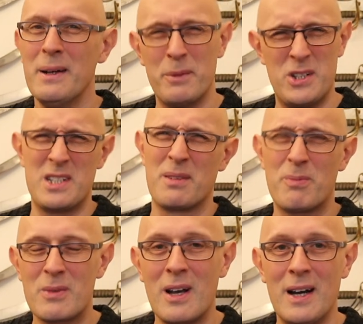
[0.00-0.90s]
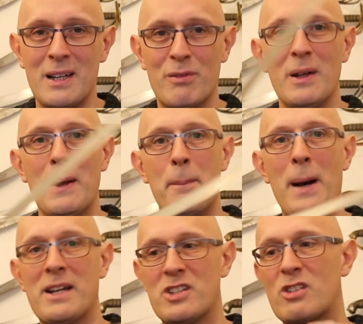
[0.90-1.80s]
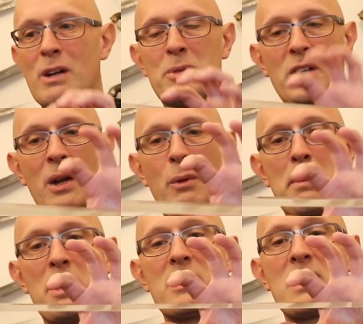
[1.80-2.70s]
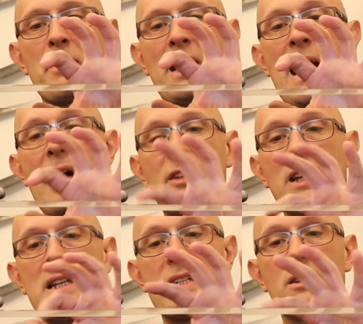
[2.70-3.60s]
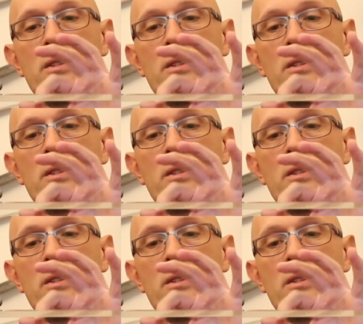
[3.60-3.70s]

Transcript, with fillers: which is a kind of bad description in a way, but it's something having distal